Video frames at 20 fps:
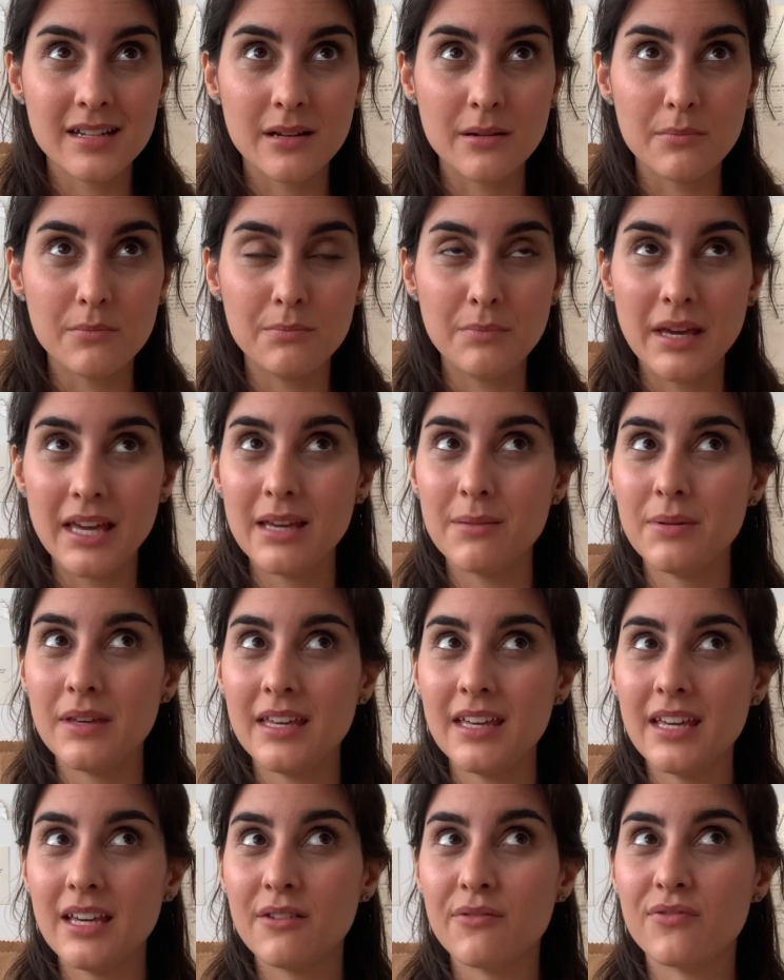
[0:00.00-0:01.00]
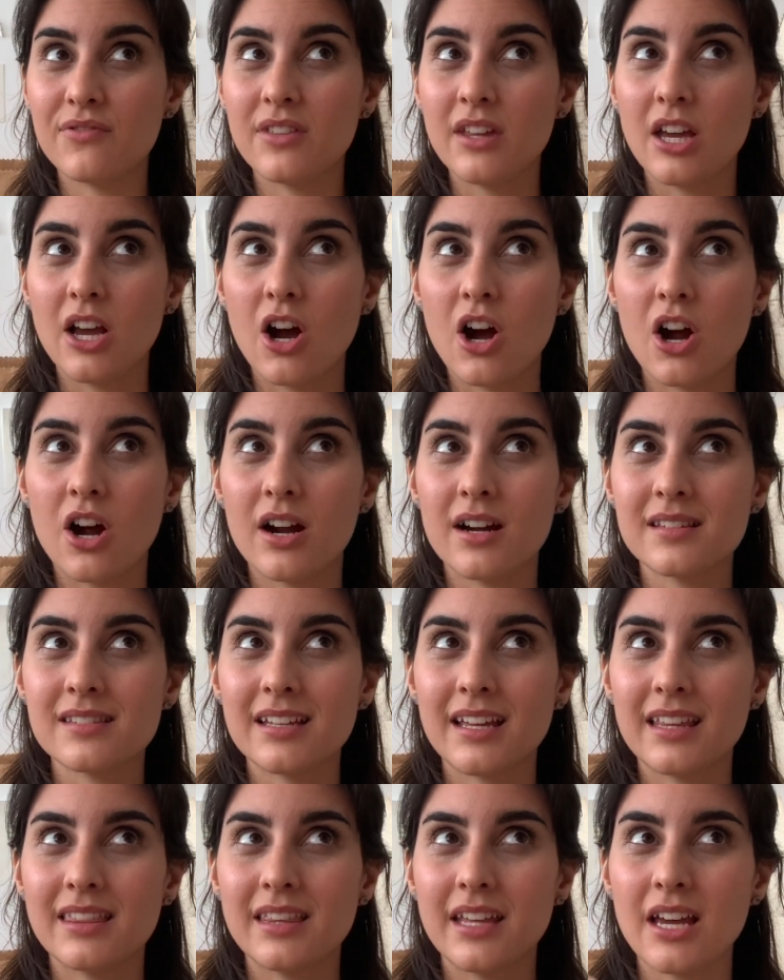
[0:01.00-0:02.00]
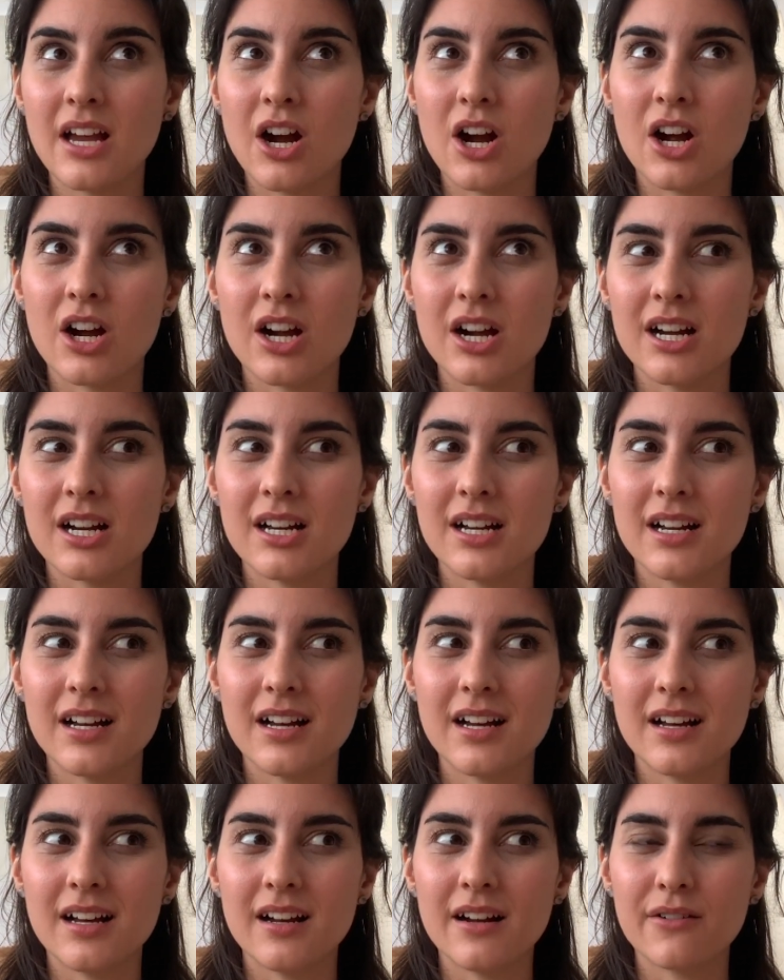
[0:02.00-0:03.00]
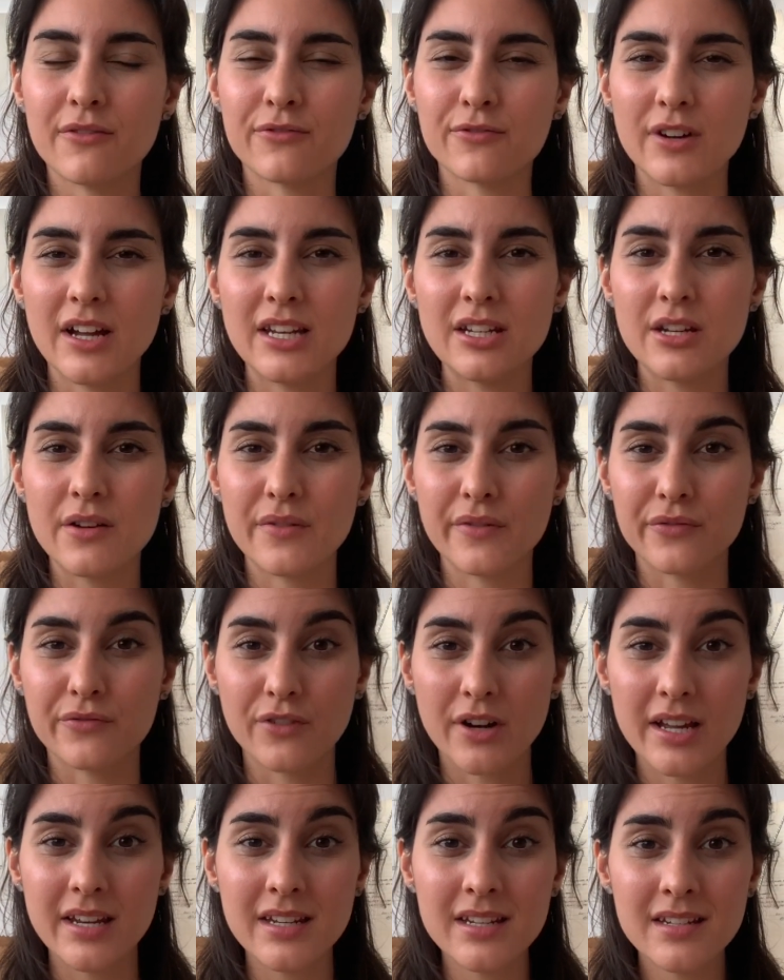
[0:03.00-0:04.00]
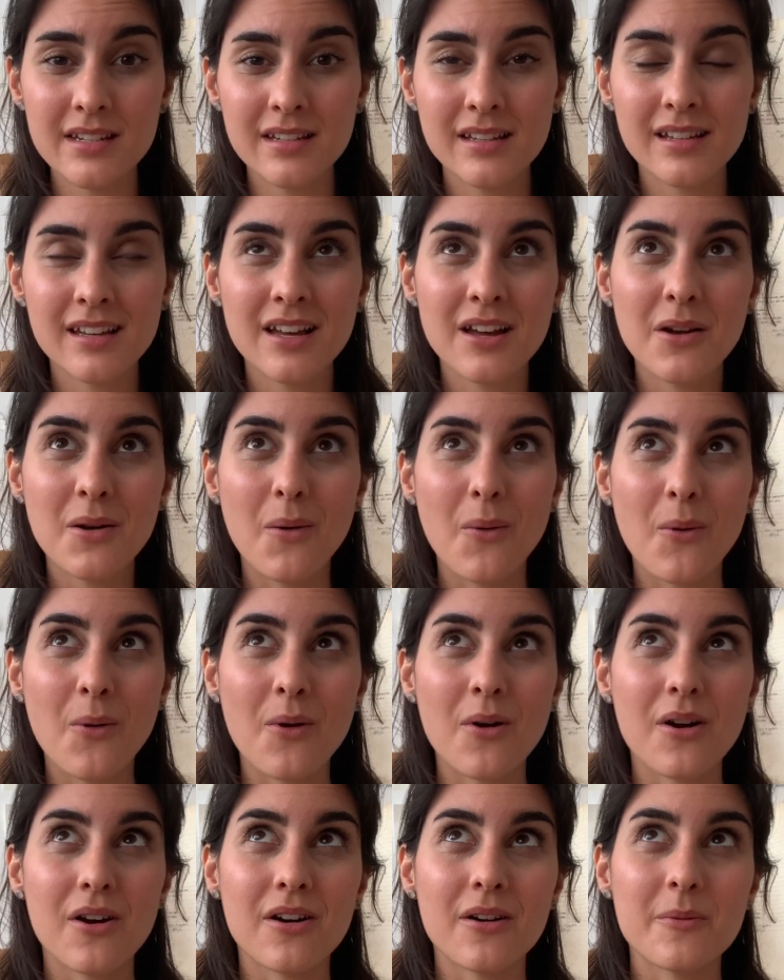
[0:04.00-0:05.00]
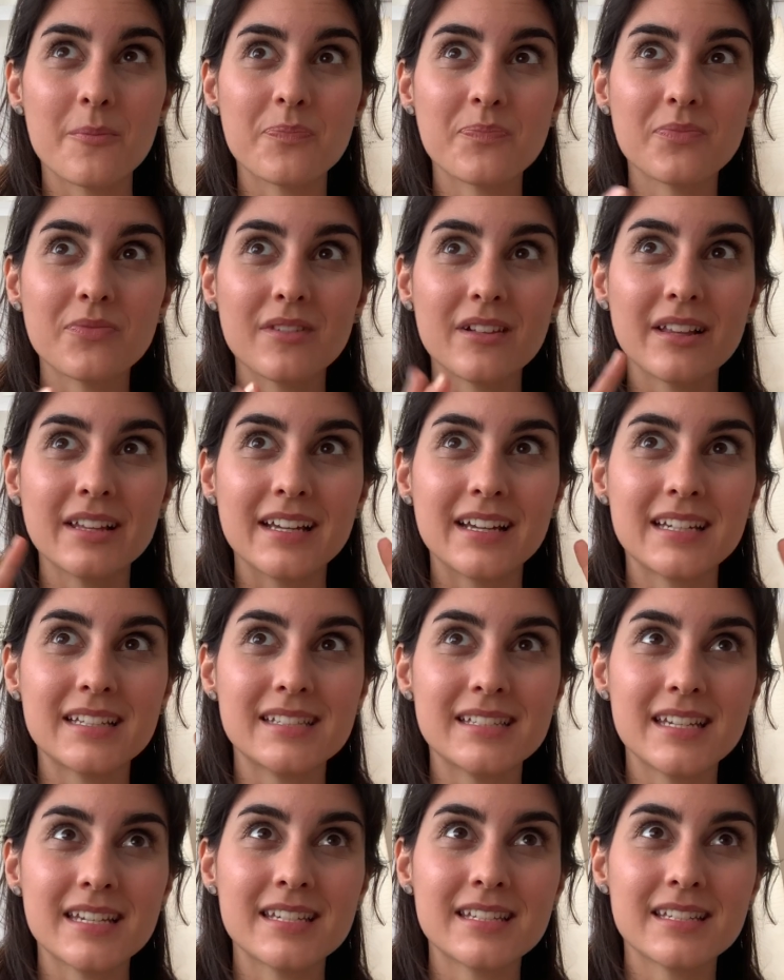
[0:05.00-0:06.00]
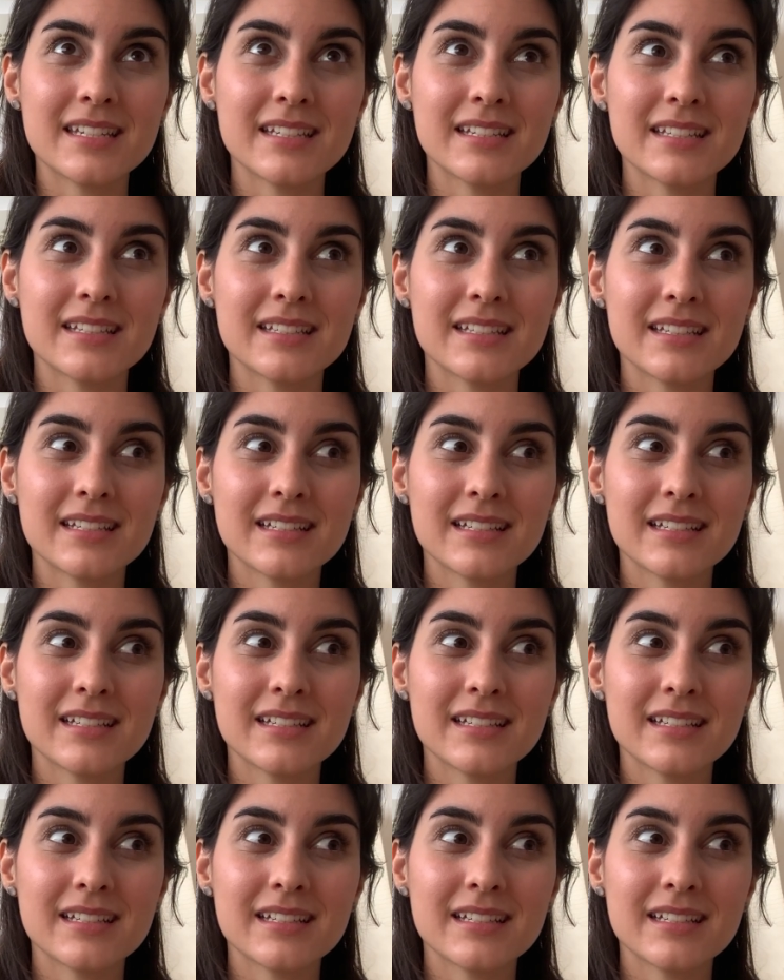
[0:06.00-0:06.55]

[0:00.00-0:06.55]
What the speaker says: Maybe if they are, it's like they are a friend of a friend, or like a distant